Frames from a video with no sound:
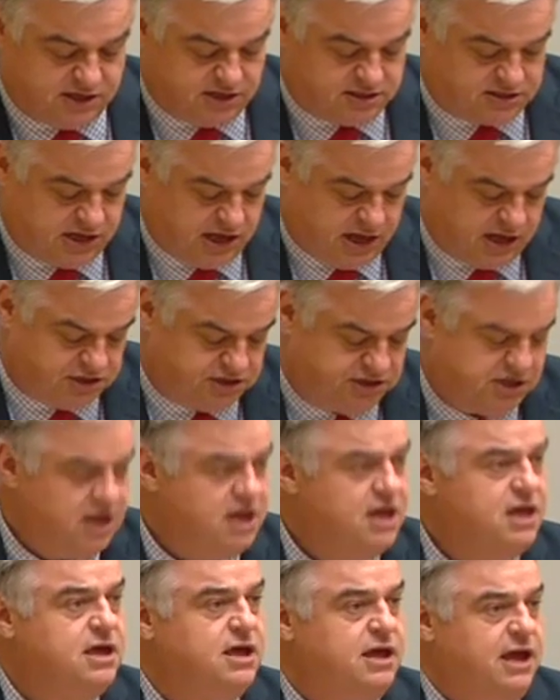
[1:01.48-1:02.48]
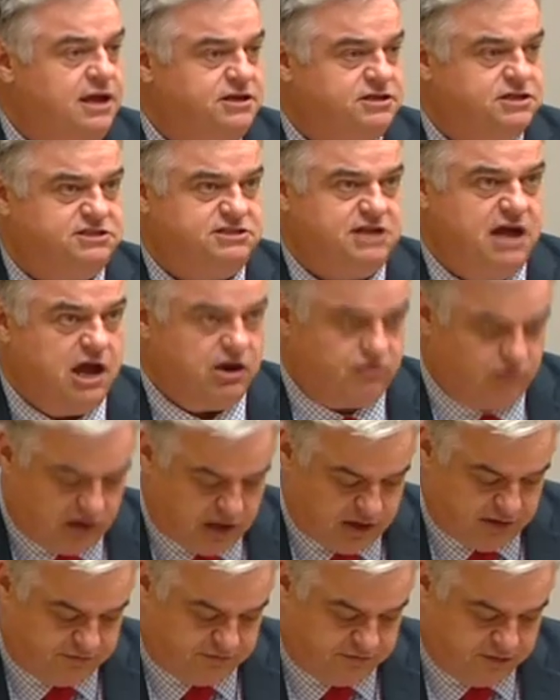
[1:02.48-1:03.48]
Assange into stark
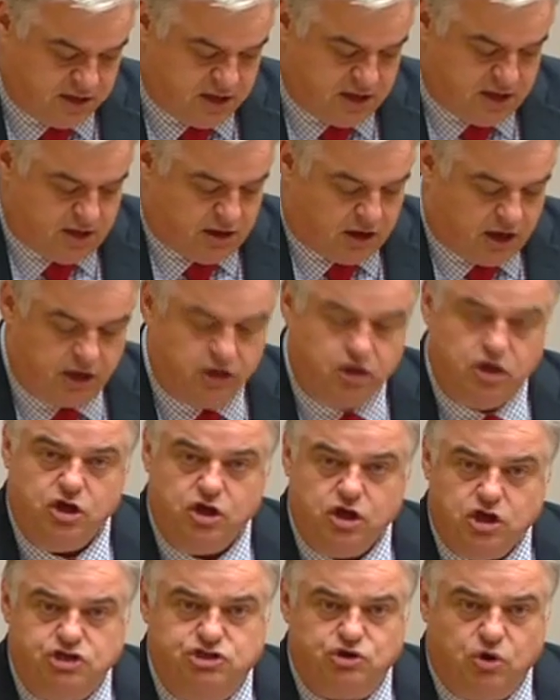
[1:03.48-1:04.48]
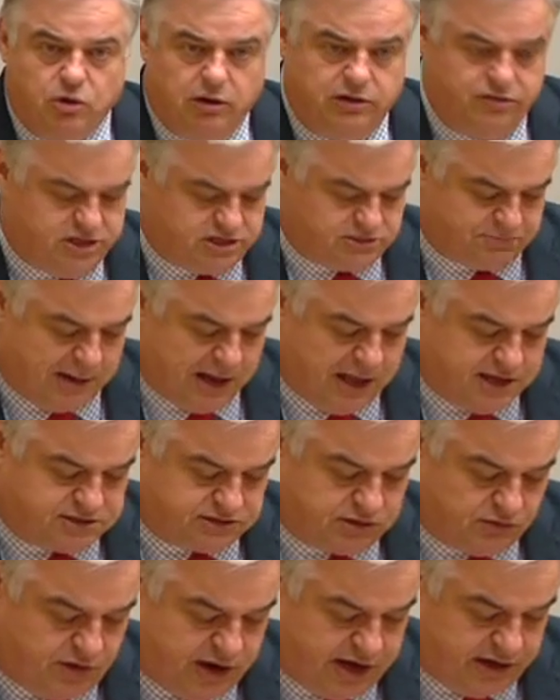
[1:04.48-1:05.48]
relief. I urge all in this place
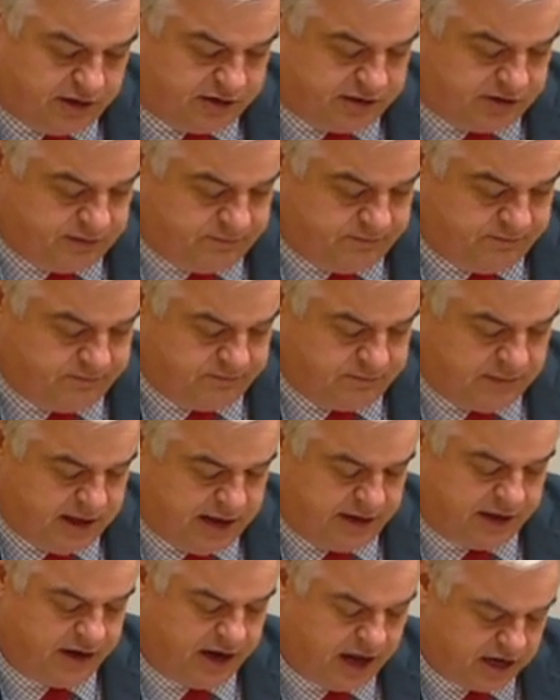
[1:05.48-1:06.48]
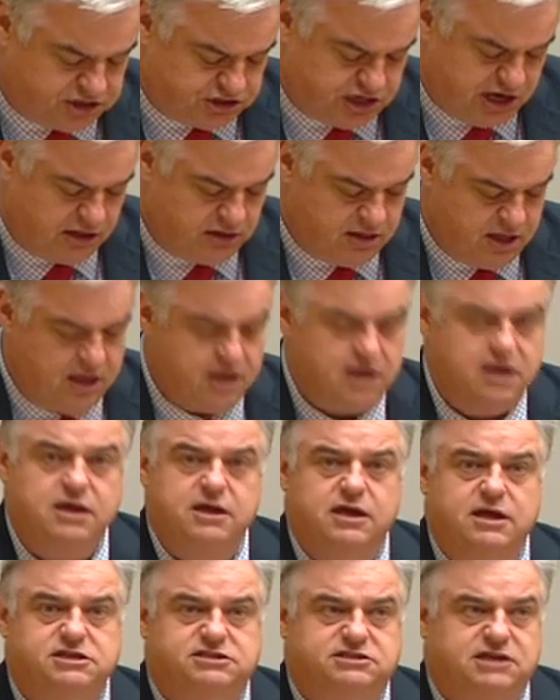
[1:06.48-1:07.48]
to read it. In a nutshell,
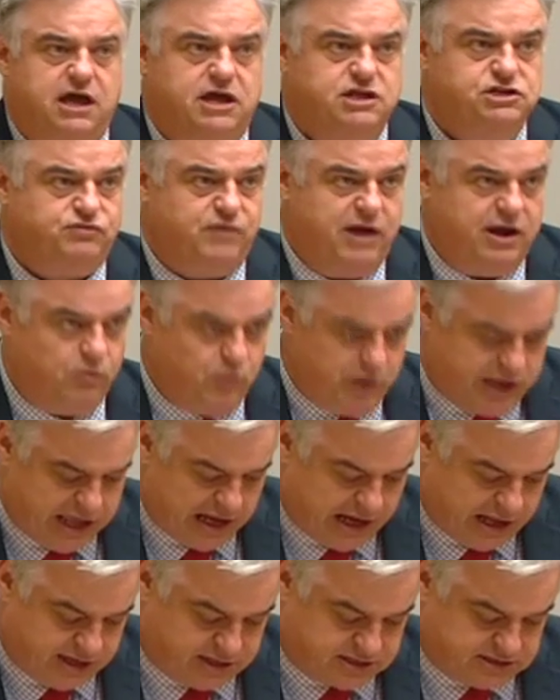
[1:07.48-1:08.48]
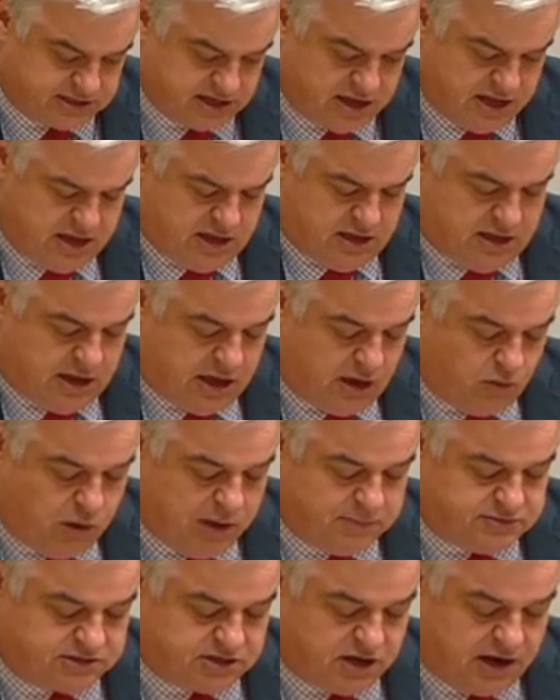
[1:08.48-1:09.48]
Assange ran WikiLeaks, a
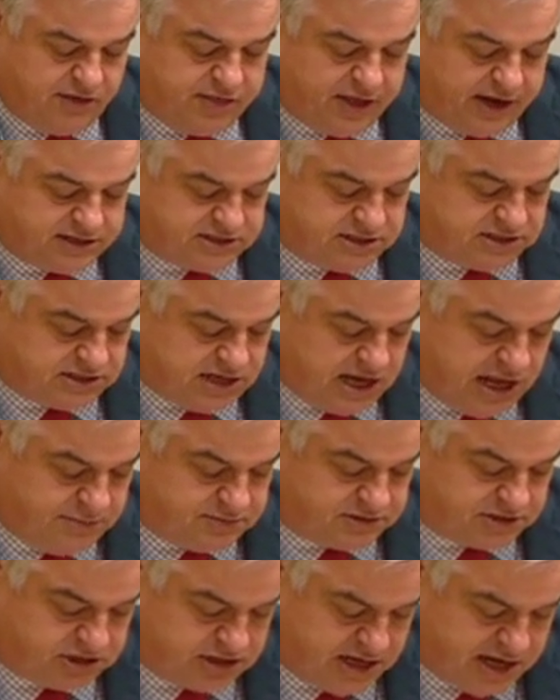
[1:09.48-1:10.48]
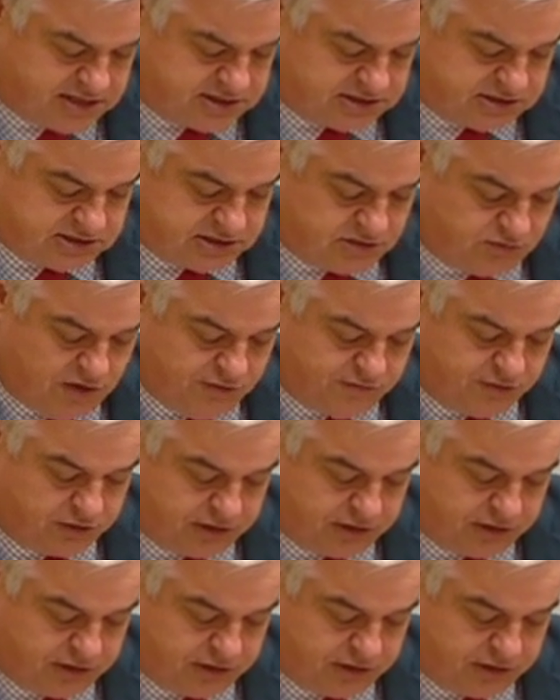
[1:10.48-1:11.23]
website that, as its name suggests, revelled